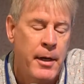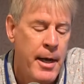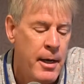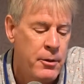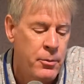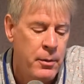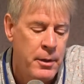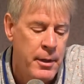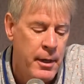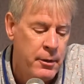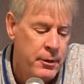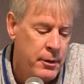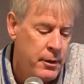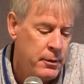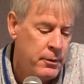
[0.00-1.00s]
gas
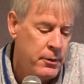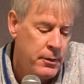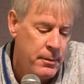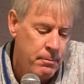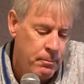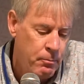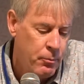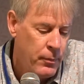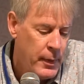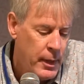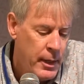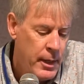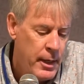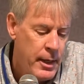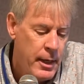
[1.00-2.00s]
reductions.
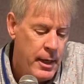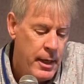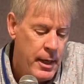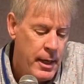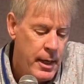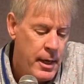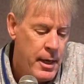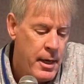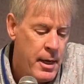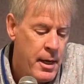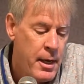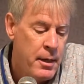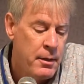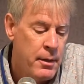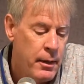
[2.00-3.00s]

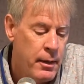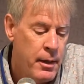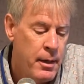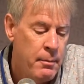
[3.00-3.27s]
And